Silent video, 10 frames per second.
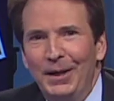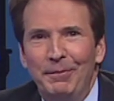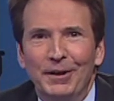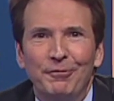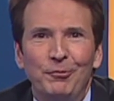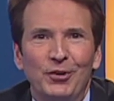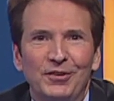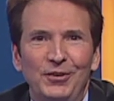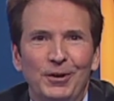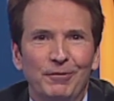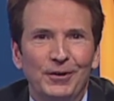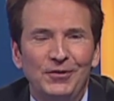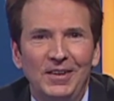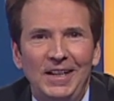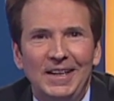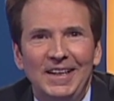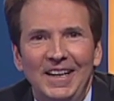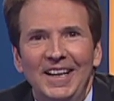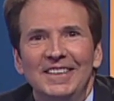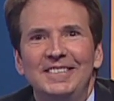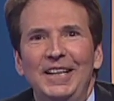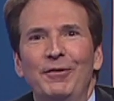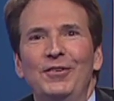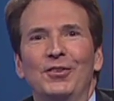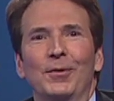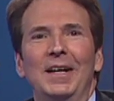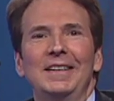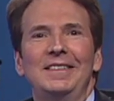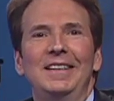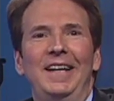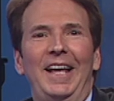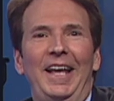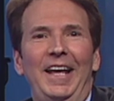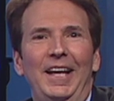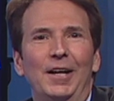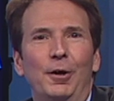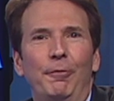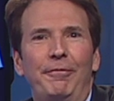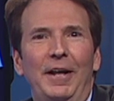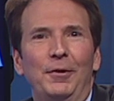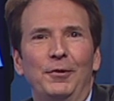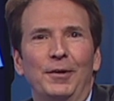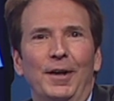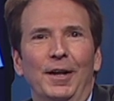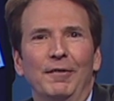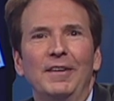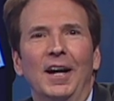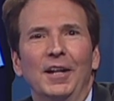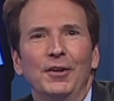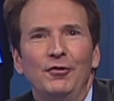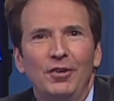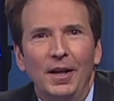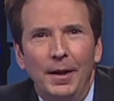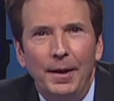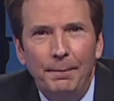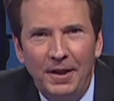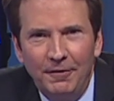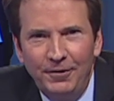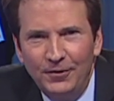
Bill, from Drexel University. Sirot, a co-founder of College Benefits